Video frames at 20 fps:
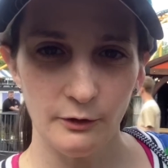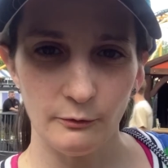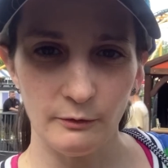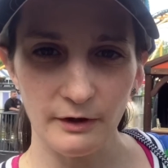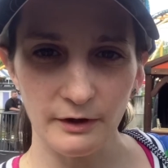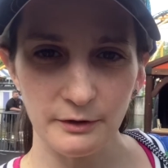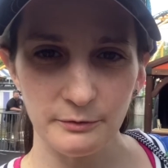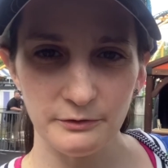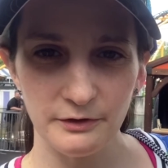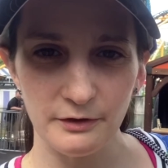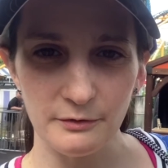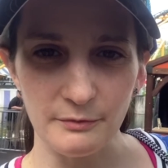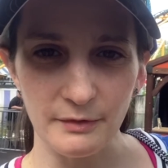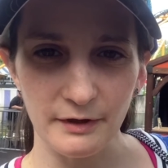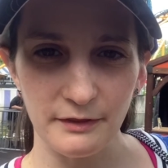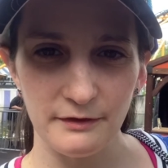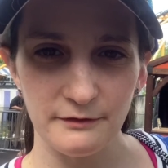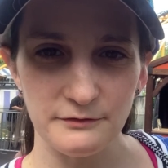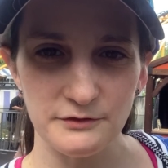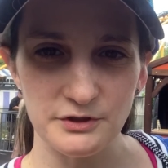welcome to the
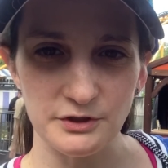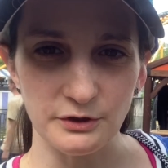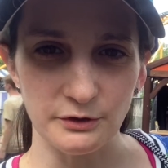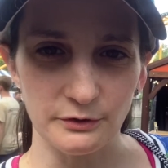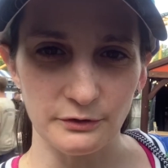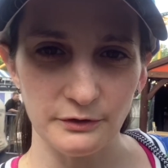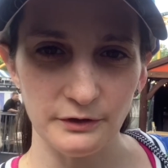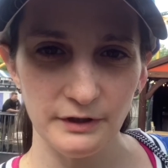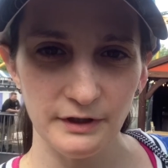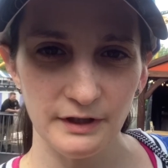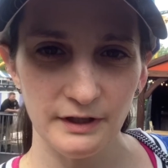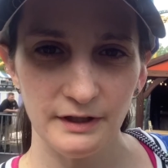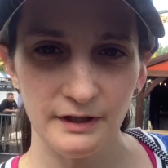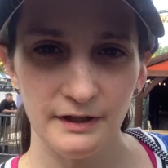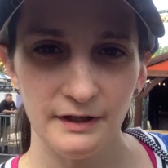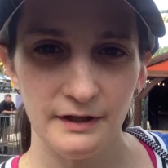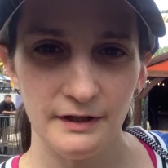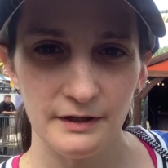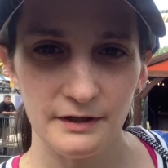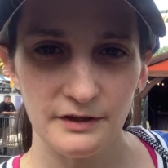month of June.
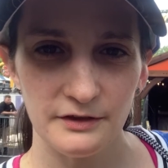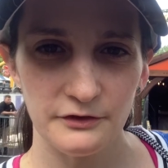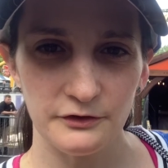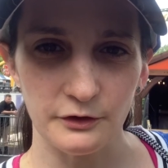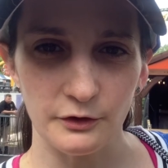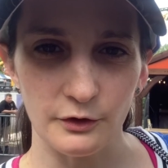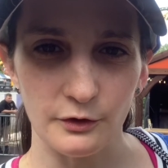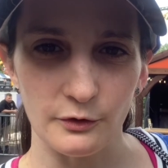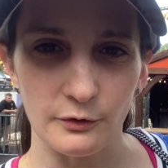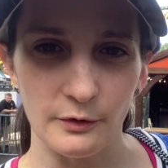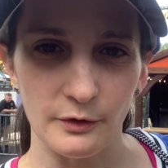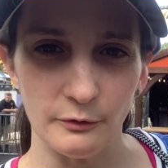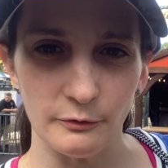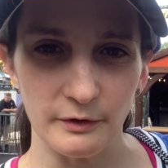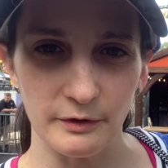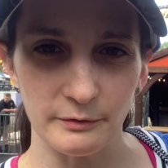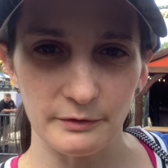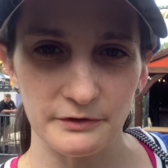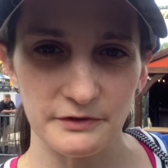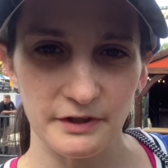So
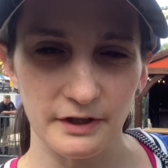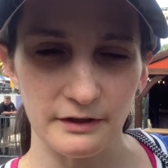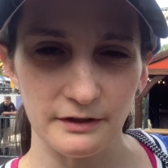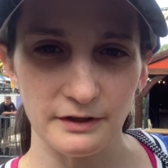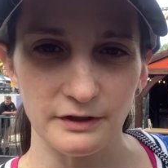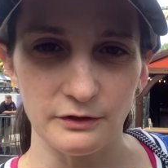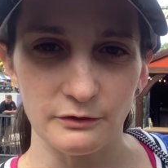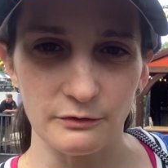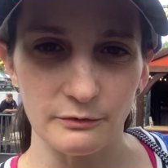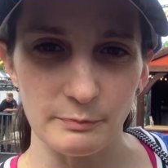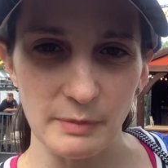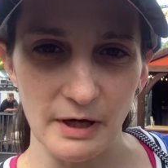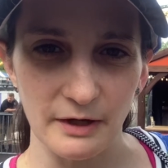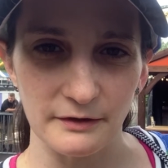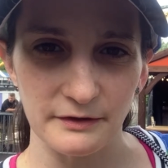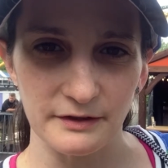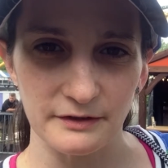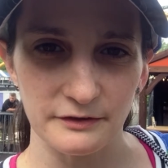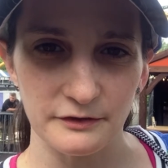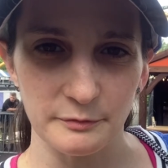we were telling you about
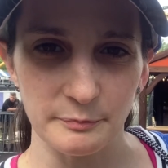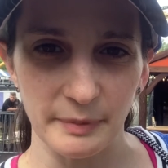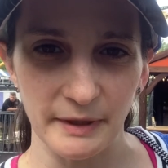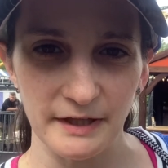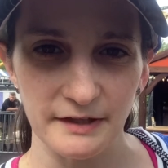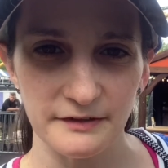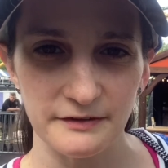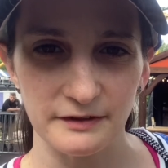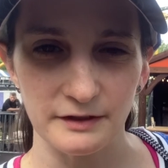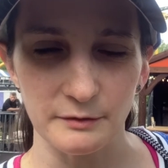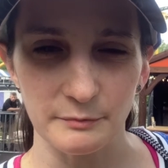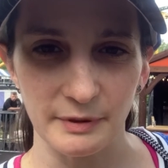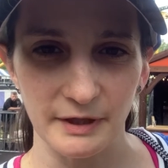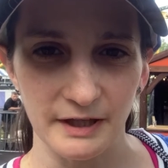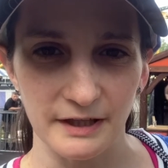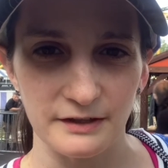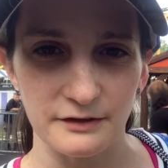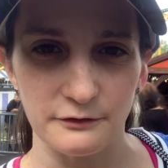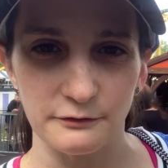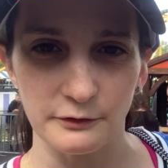this Bites and
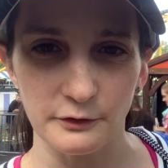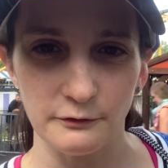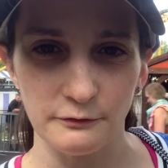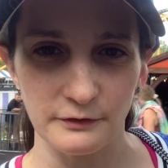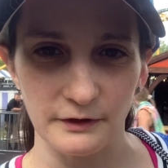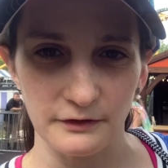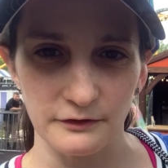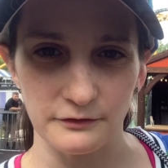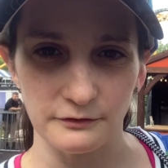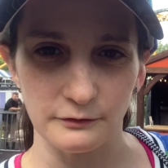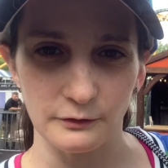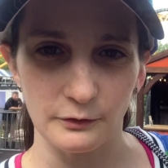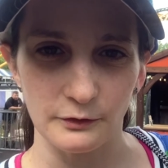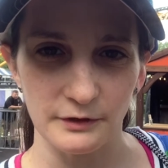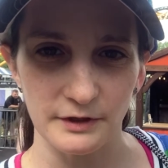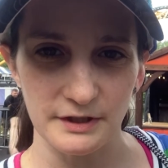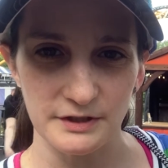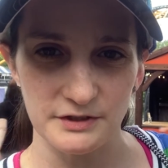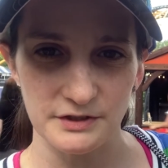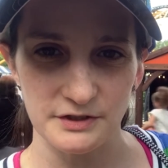Pints Food Festival
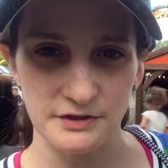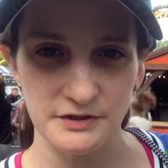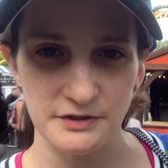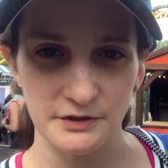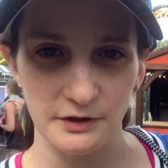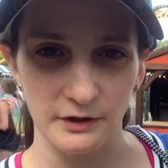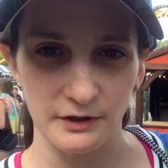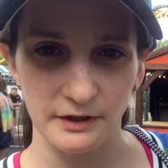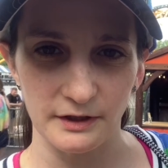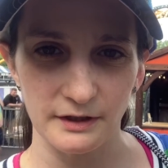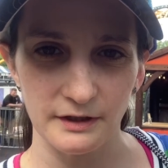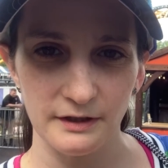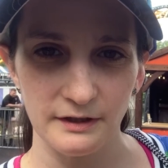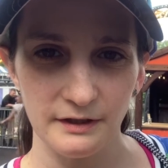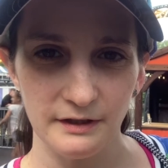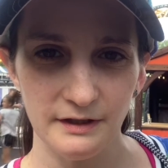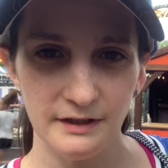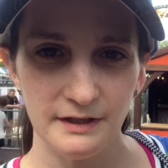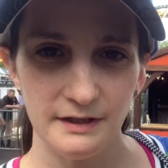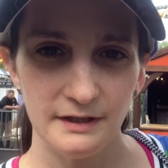that just started
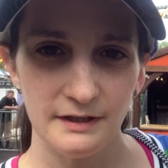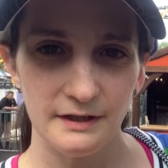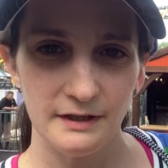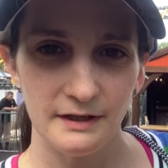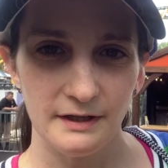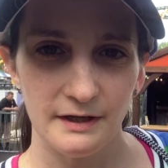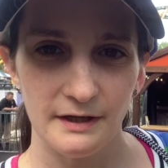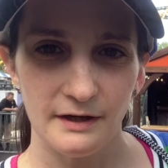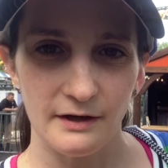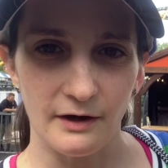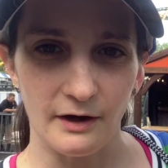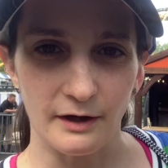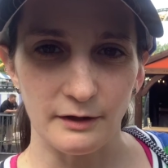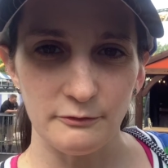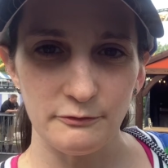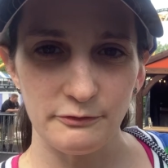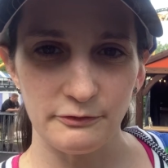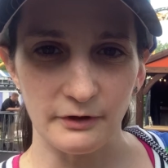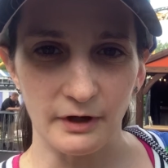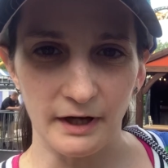on
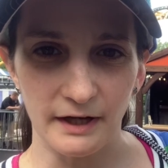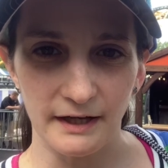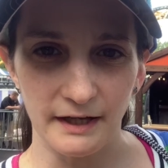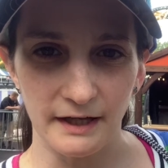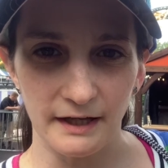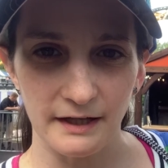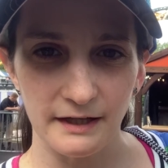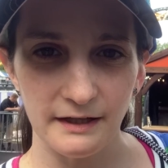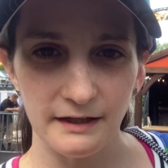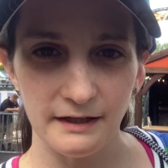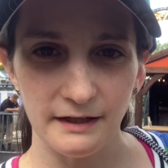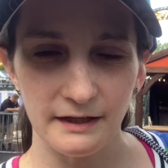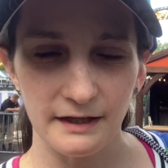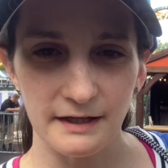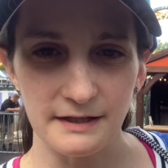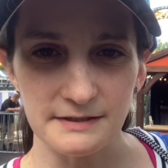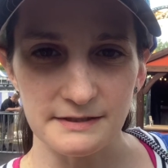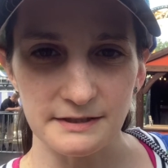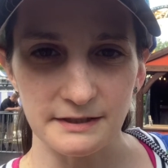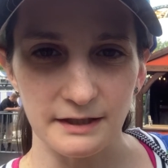Friday.
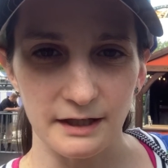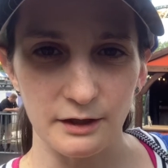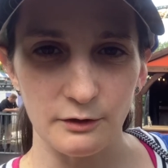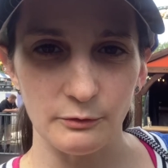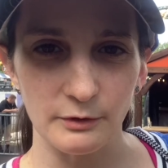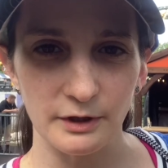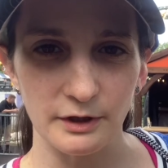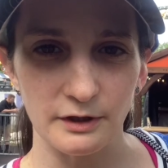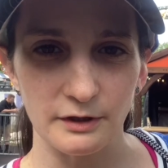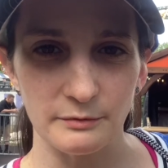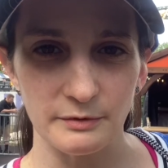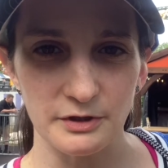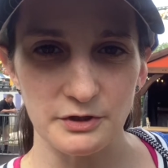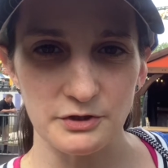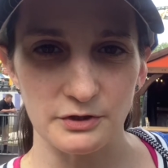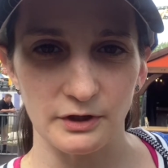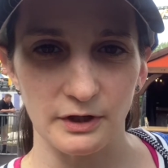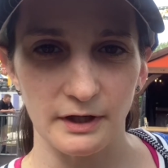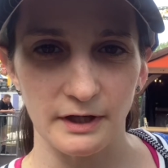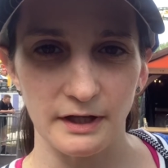And today we're gonna be
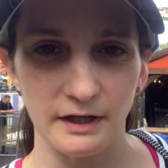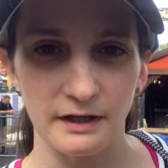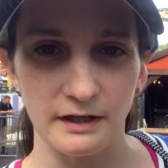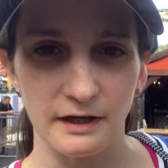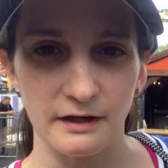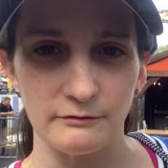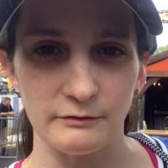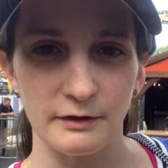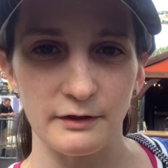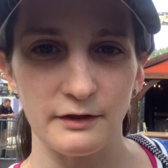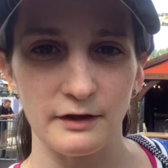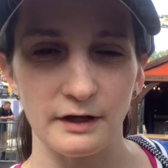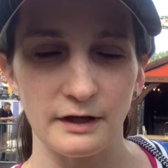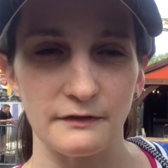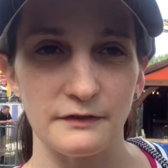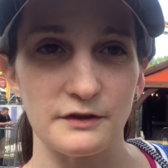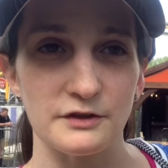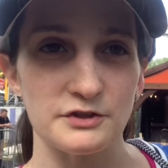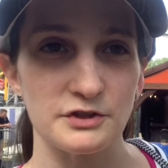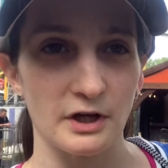trying everything at
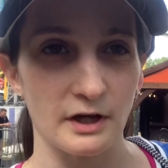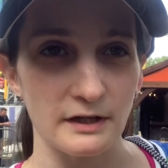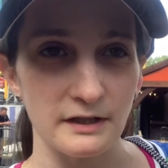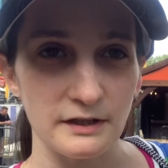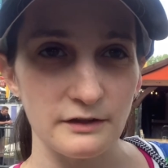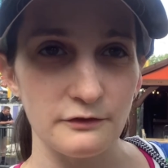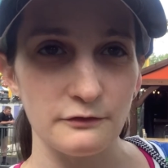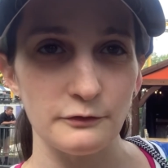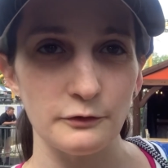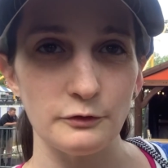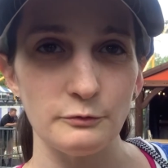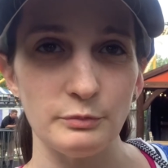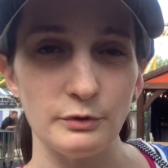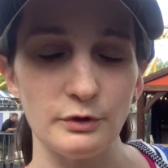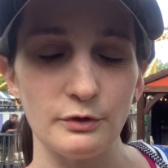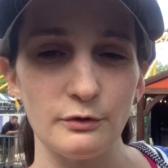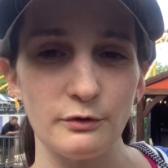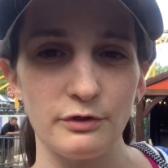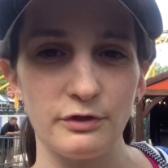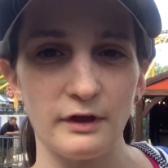the Chinese food
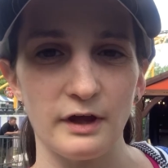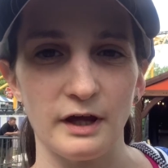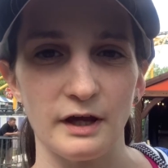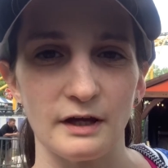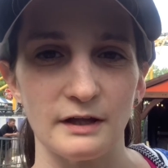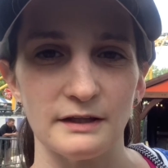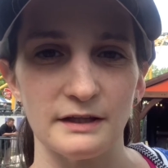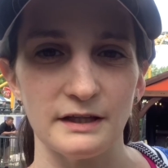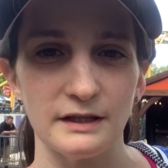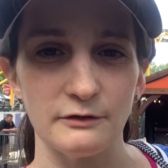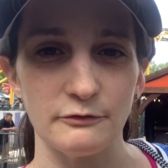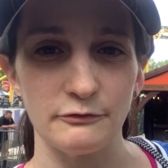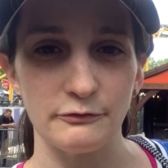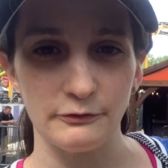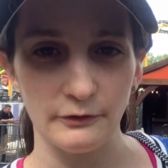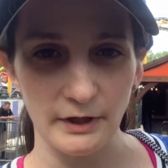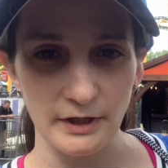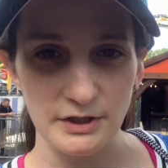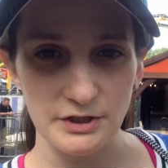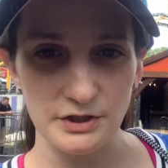booth and the
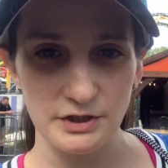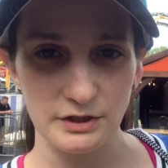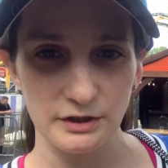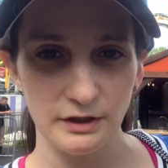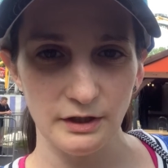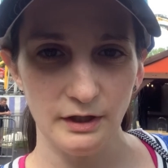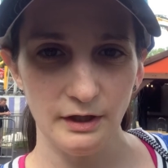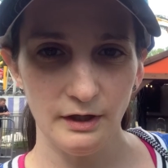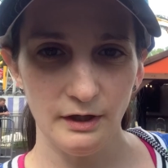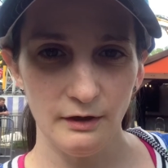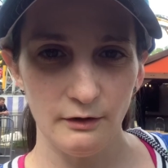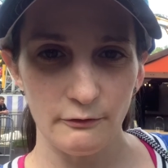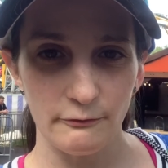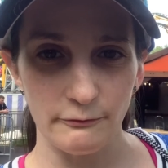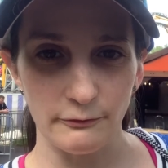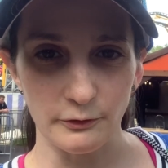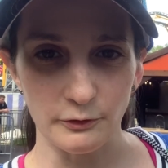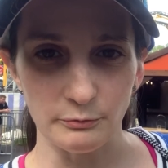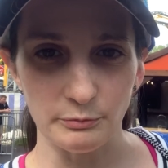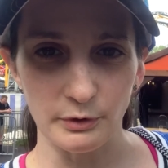French
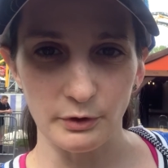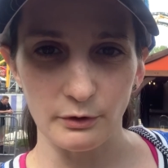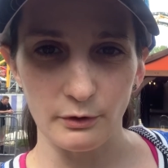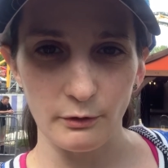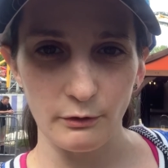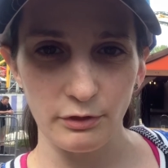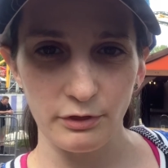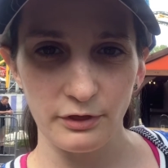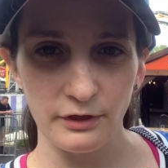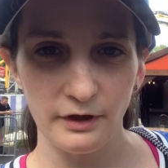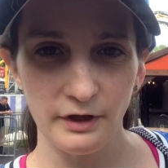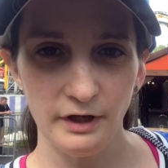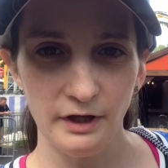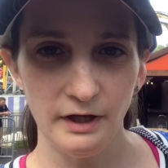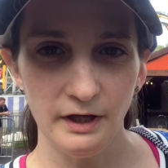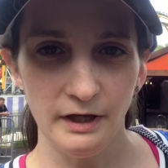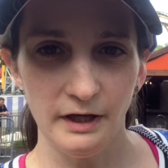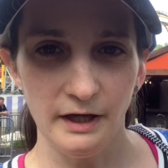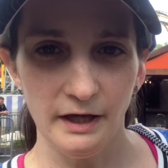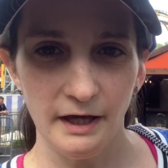food booth.
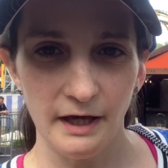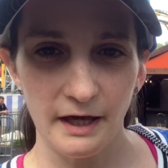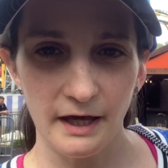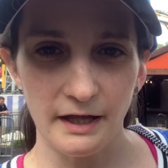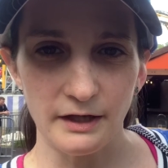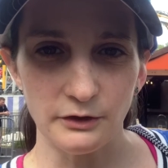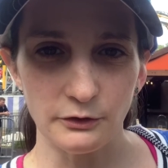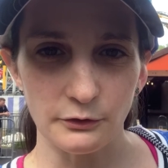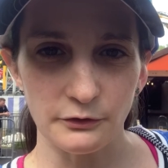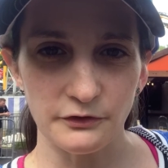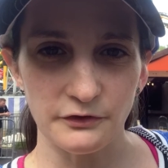And you'll